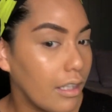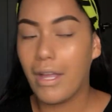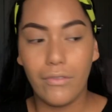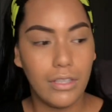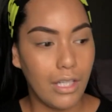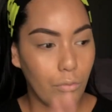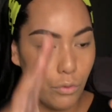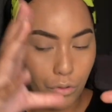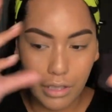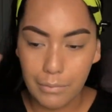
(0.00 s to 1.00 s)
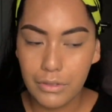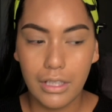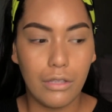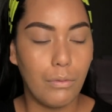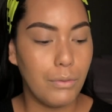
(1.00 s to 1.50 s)
Everything will come
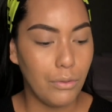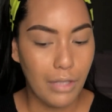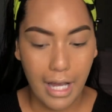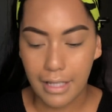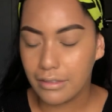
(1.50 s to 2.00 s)
together when we do the eyes.